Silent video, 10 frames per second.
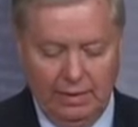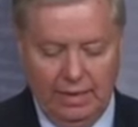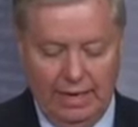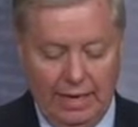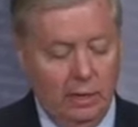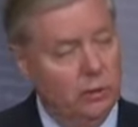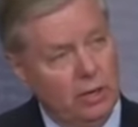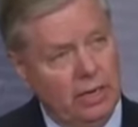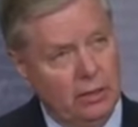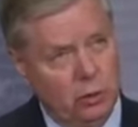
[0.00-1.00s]
I don't know
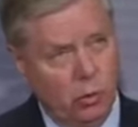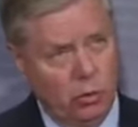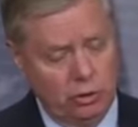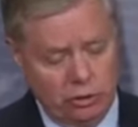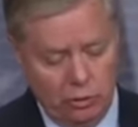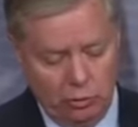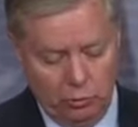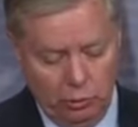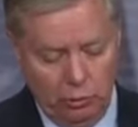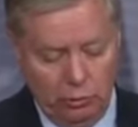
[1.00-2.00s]
how the court's going to
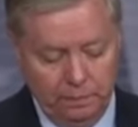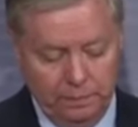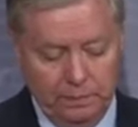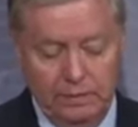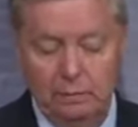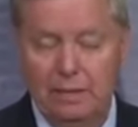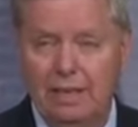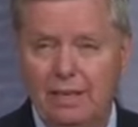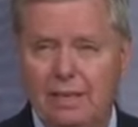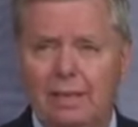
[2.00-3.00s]
rule, but
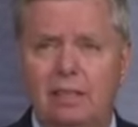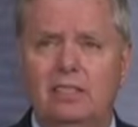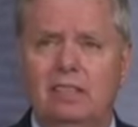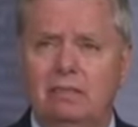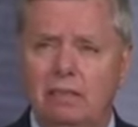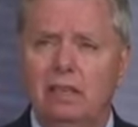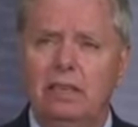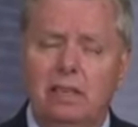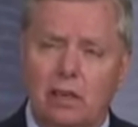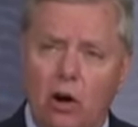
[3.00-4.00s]
I think there's a very
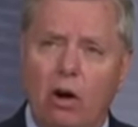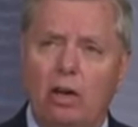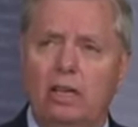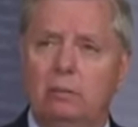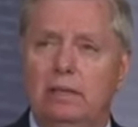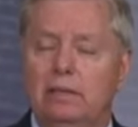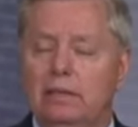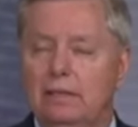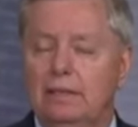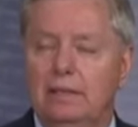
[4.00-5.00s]
good argument
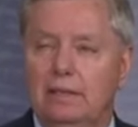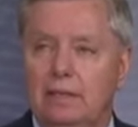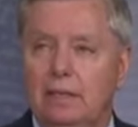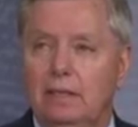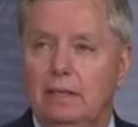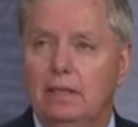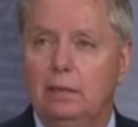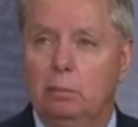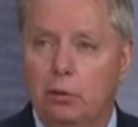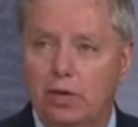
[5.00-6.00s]
that
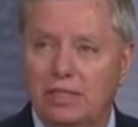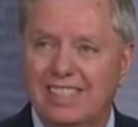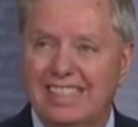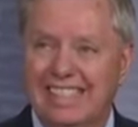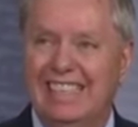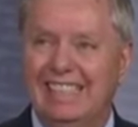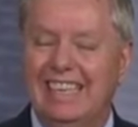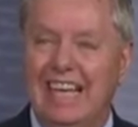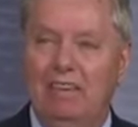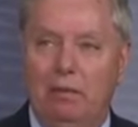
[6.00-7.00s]
the president
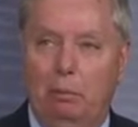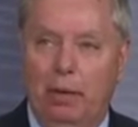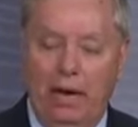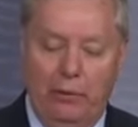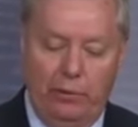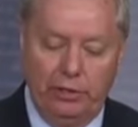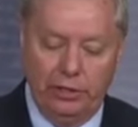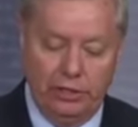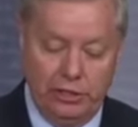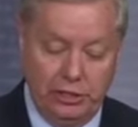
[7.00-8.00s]
doesn't have the power
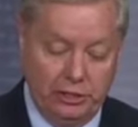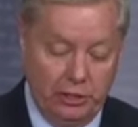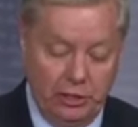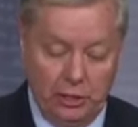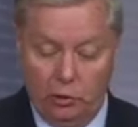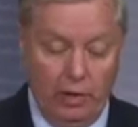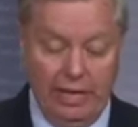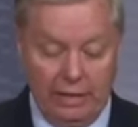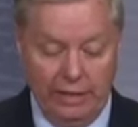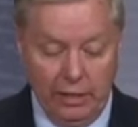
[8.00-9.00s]
to just
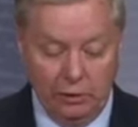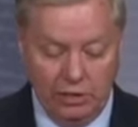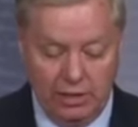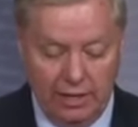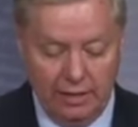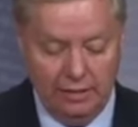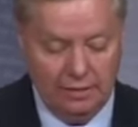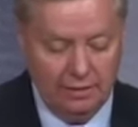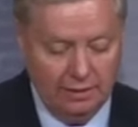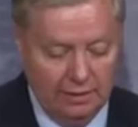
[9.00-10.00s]
grant legal
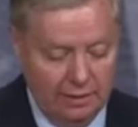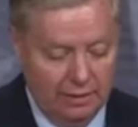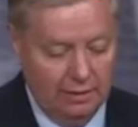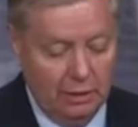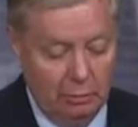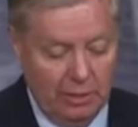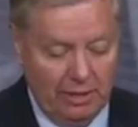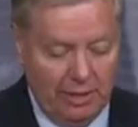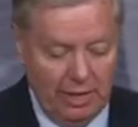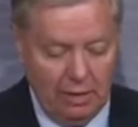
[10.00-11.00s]
status, no
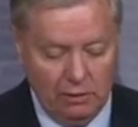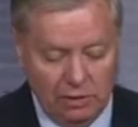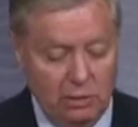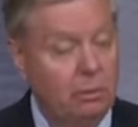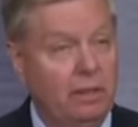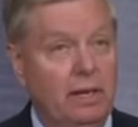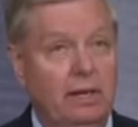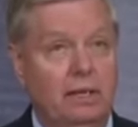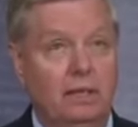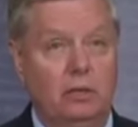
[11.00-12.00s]
matter how
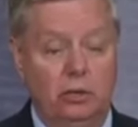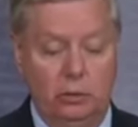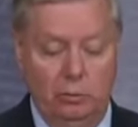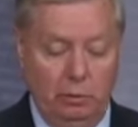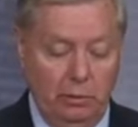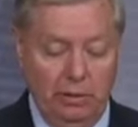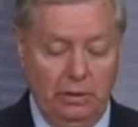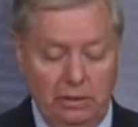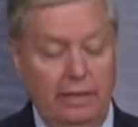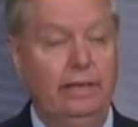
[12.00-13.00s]
sympathetic the group would
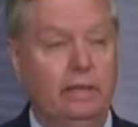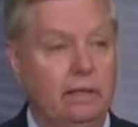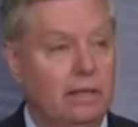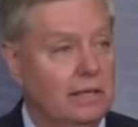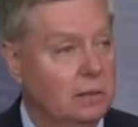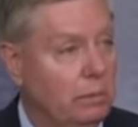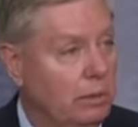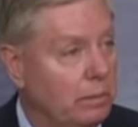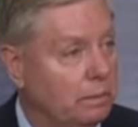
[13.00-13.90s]
be, to eight hundred thousand people.